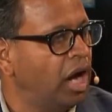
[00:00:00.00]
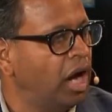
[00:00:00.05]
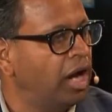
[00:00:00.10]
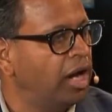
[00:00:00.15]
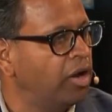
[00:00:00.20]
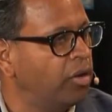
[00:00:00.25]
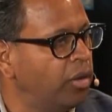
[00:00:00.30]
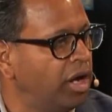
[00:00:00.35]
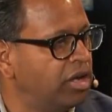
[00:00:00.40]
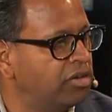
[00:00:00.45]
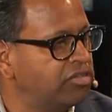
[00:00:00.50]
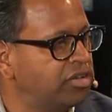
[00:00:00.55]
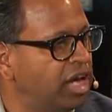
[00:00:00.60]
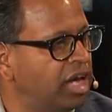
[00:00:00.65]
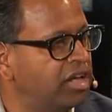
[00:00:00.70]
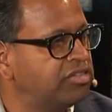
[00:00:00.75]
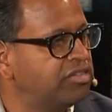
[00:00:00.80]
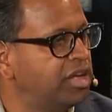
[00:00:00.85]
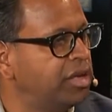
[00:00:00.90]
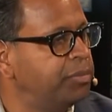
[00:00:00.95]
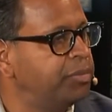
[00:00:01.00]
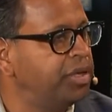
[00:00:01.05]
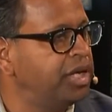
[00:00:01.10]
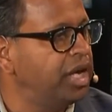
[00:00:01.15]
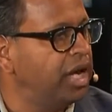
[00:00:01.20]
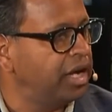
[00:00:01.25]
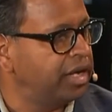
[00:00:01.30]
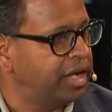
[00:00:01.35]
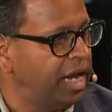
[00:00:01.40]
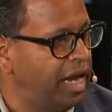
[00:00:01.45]
iOS
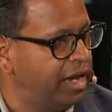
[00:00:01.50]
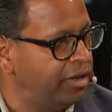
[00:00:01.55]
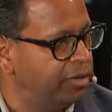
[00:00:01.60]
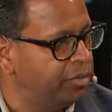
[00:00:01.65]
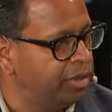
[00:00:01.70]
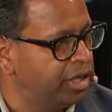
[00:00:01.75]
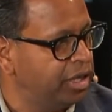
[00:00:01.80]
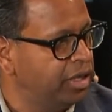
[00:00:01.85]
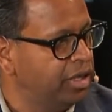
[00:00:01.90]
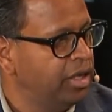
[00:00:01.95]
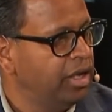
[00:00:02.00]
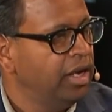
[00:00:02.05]
SAP Academy.